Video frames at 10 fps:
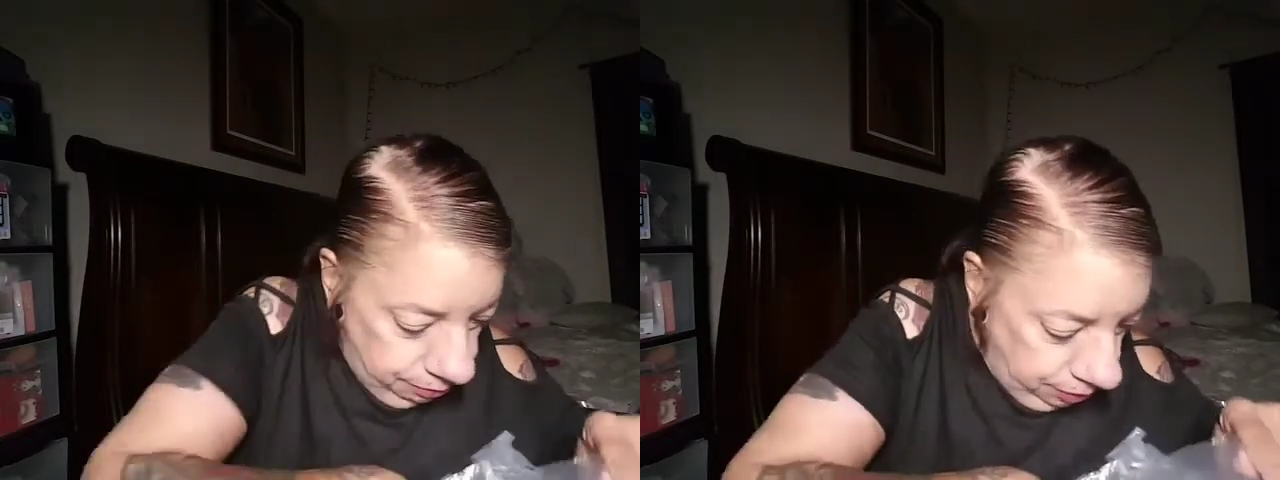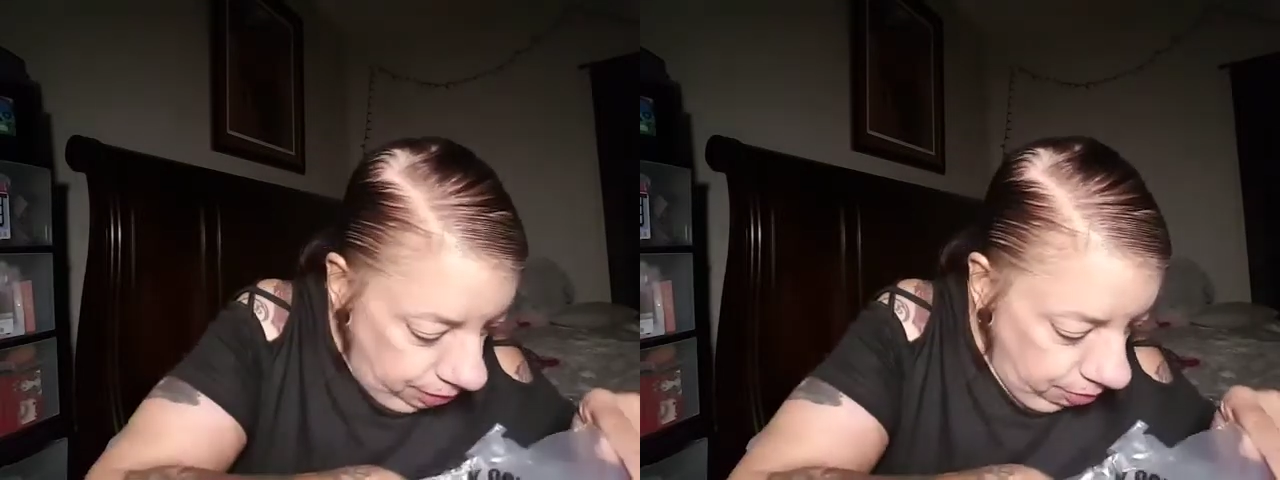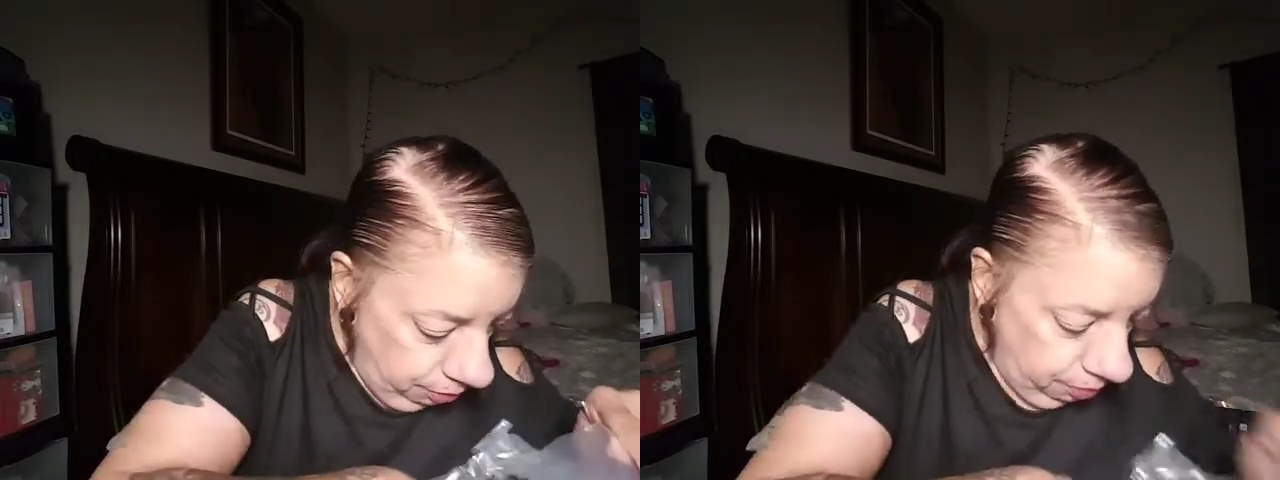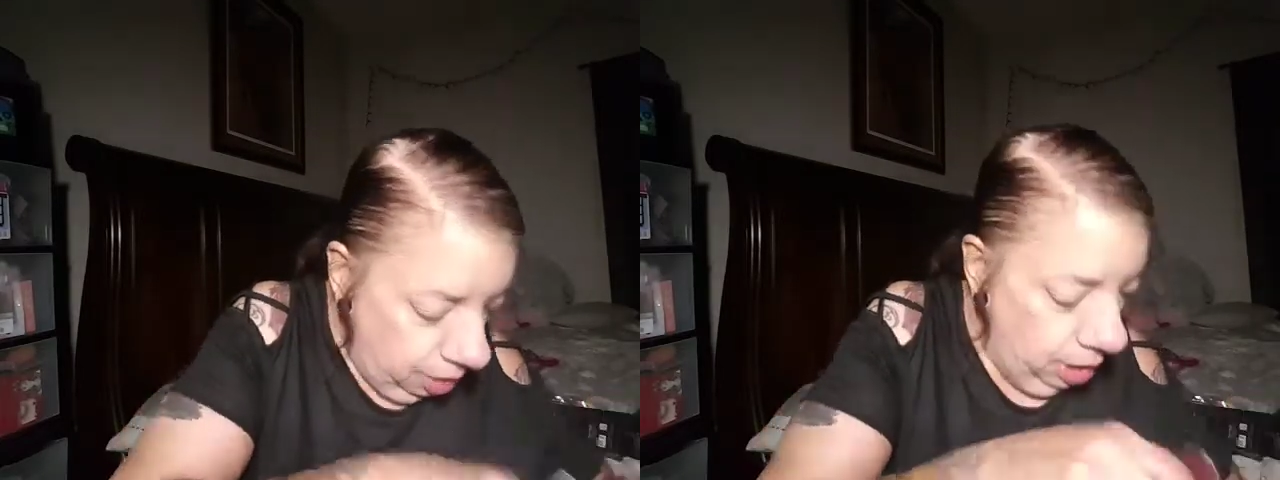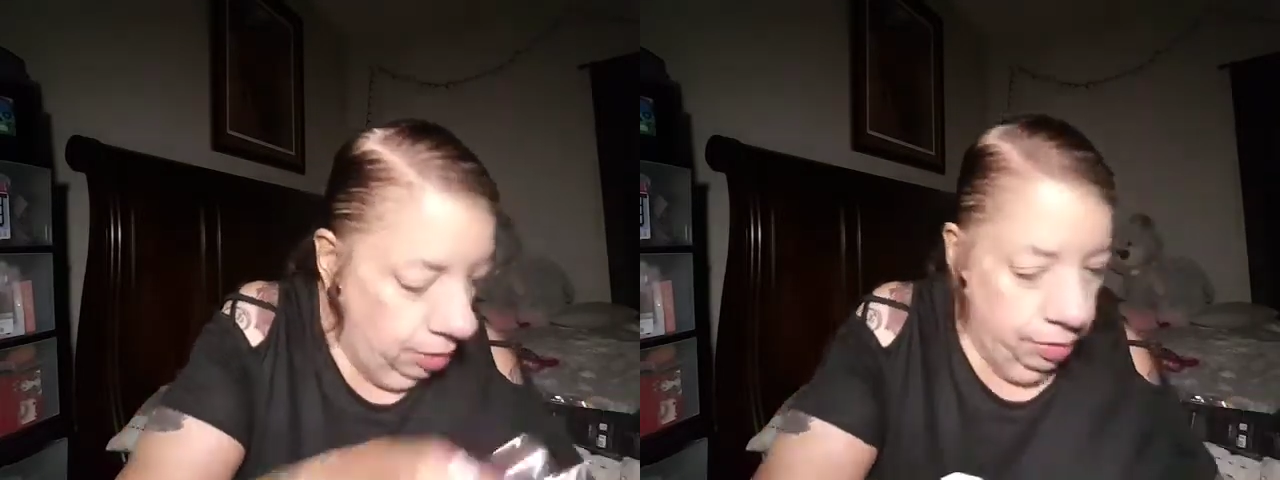a few
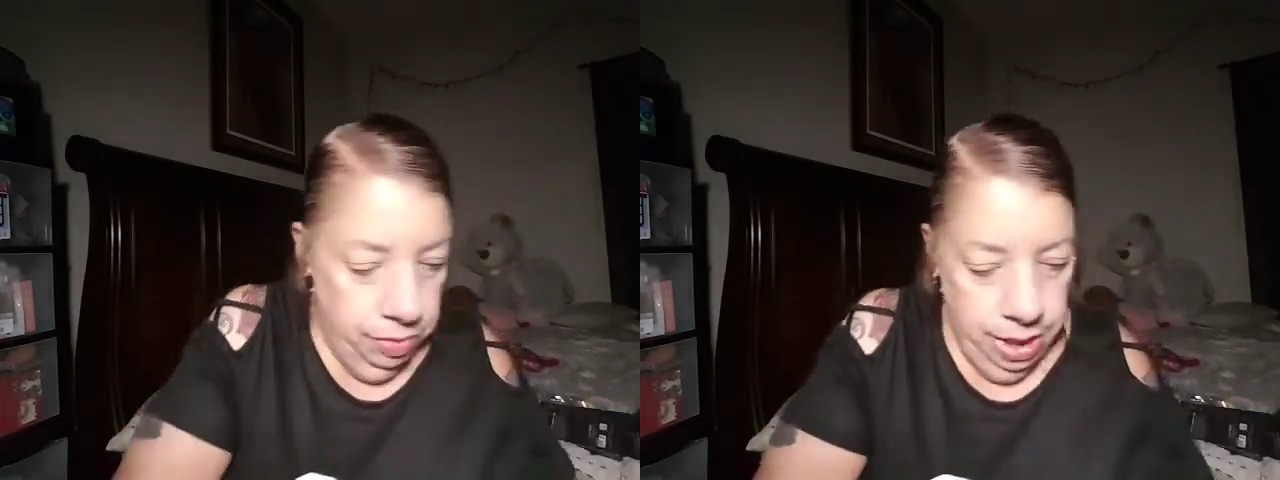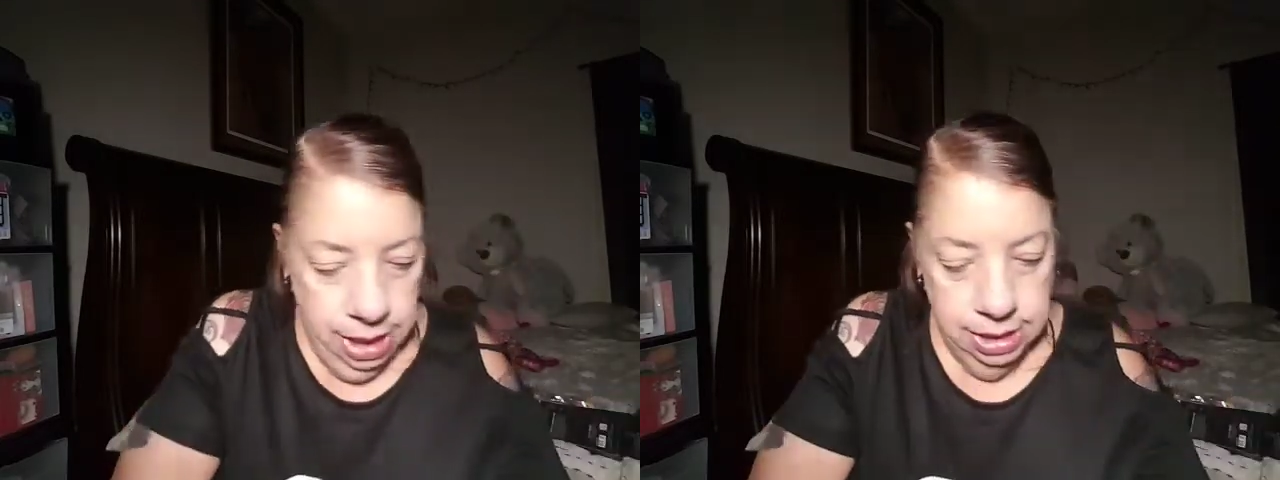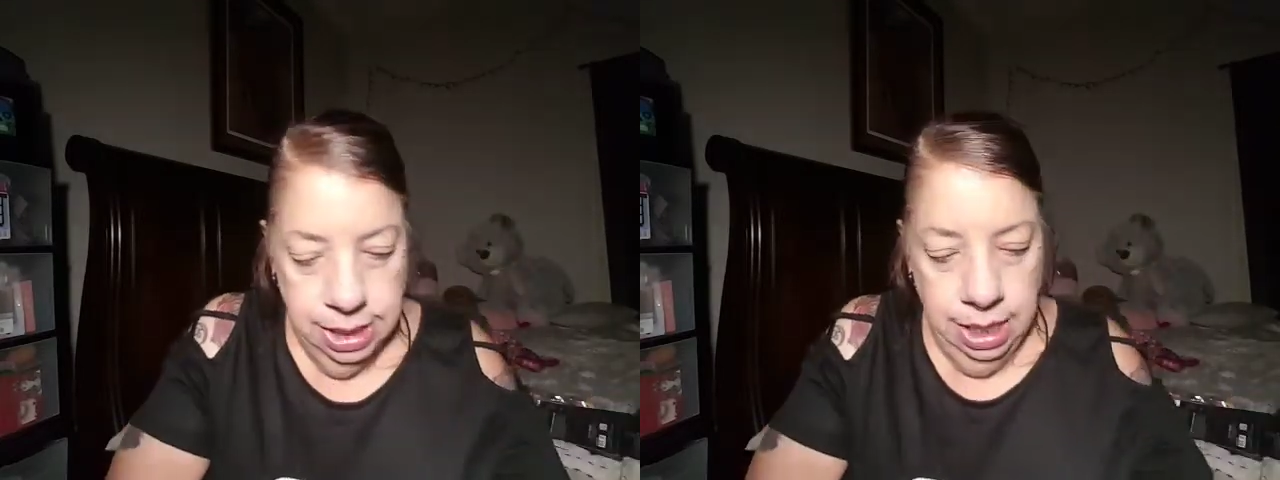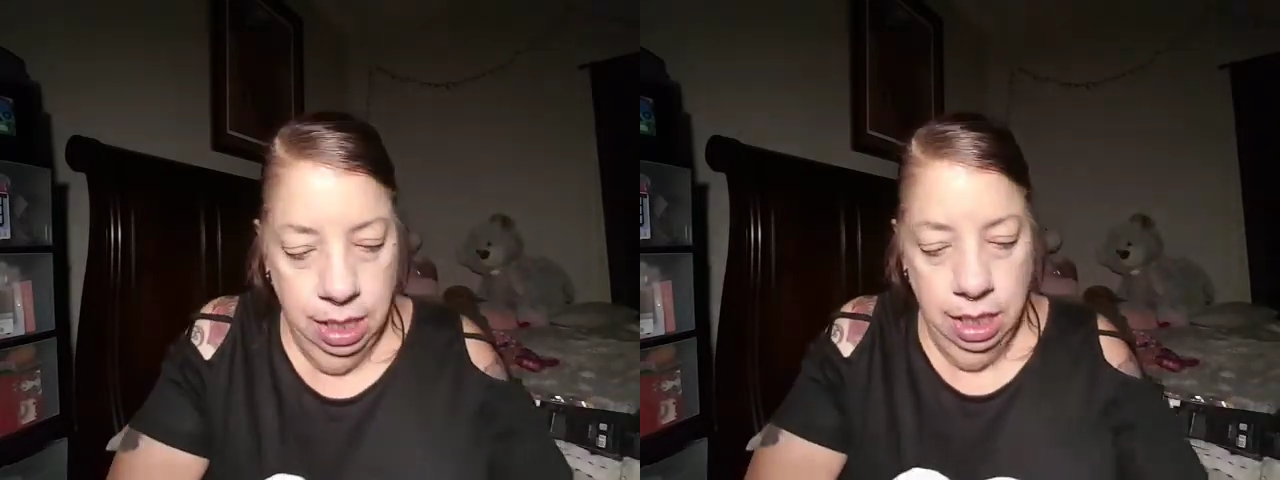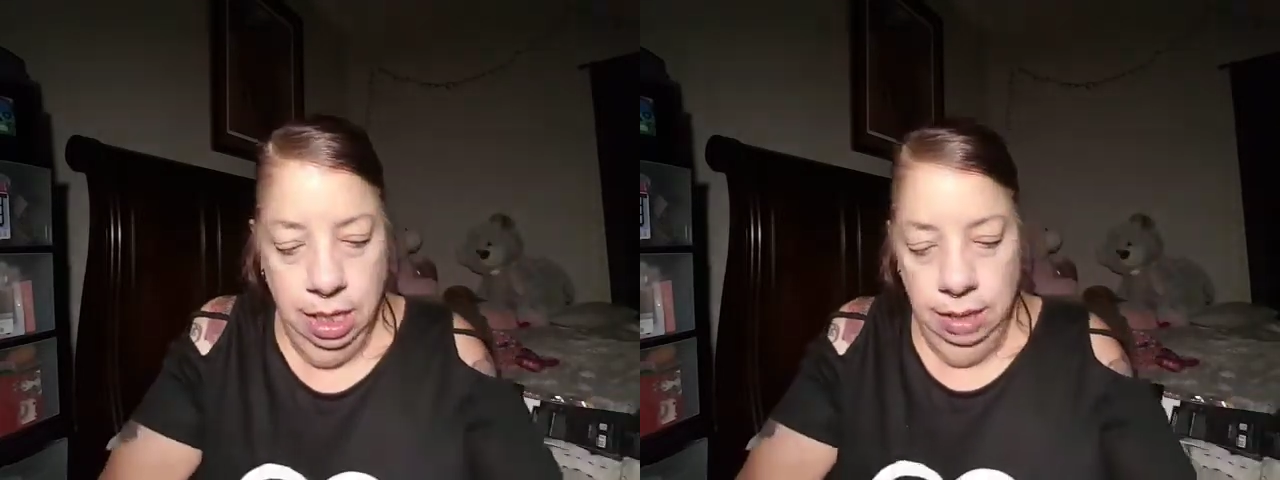other things I
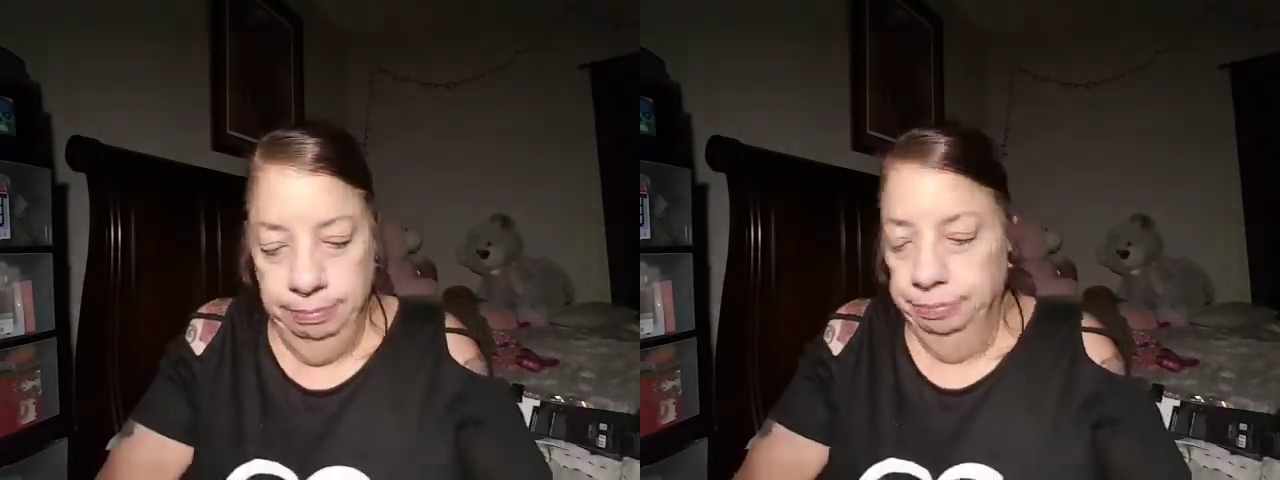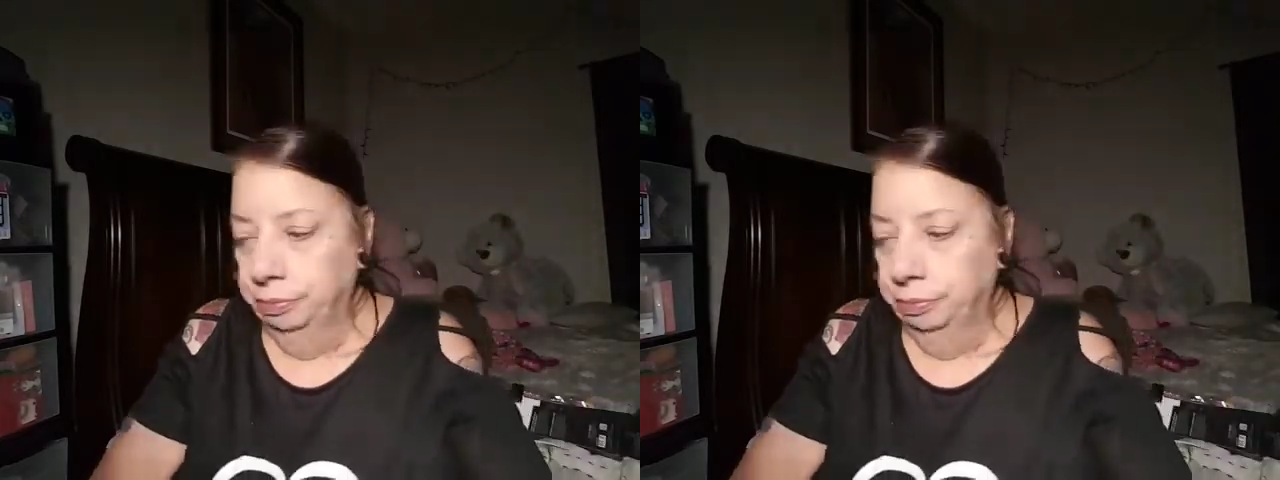got.